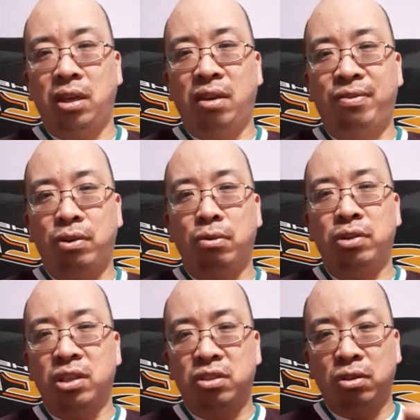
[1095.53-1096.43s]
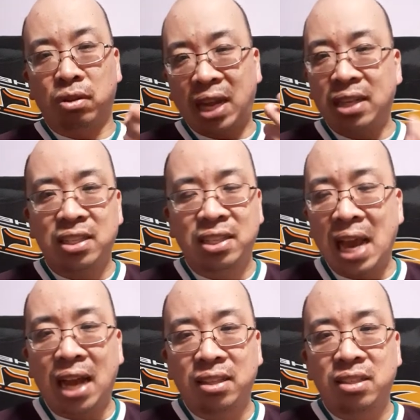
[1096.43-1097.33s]
If you just look at the
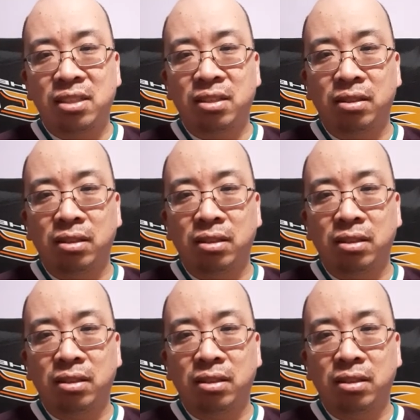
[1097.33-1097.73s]
stats,